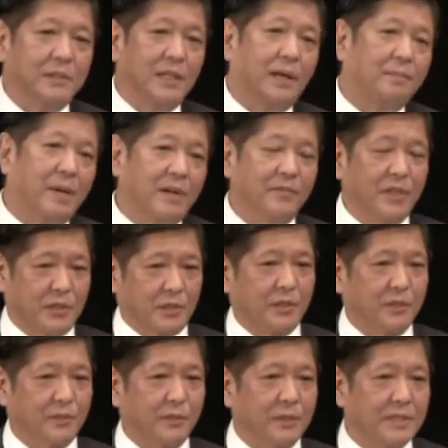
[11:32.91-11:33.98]
above the
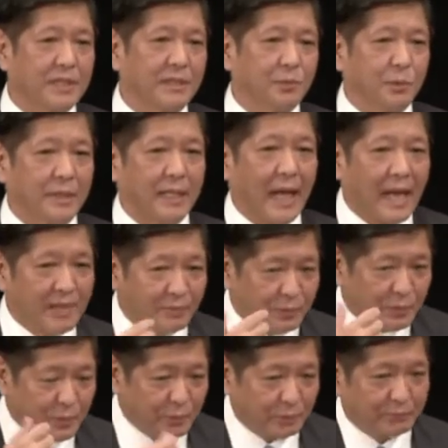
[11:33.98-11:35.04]
surface and we have
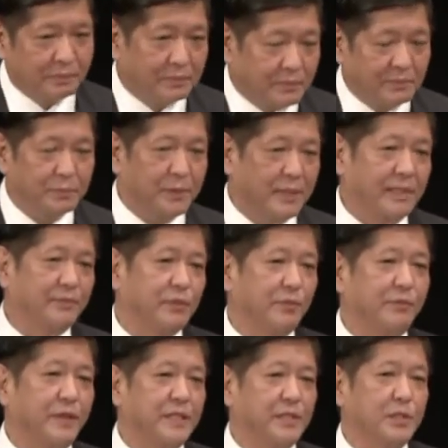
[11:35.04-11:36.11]
to we have to
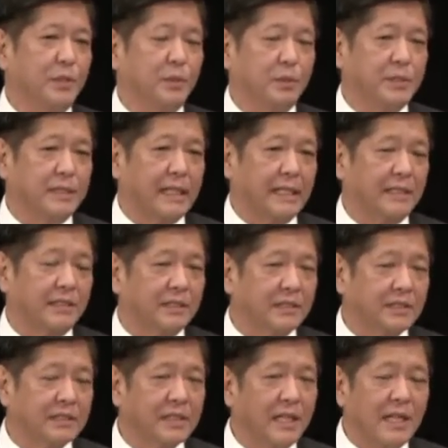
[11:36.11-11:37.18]
face those
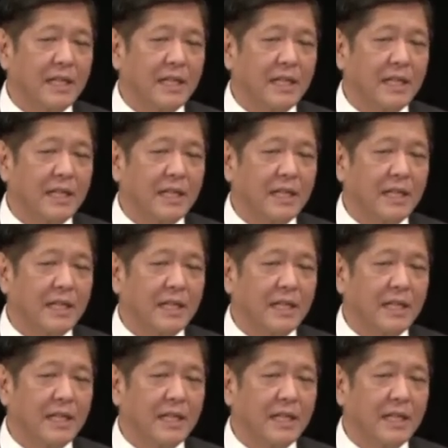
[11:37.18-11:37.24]
challenges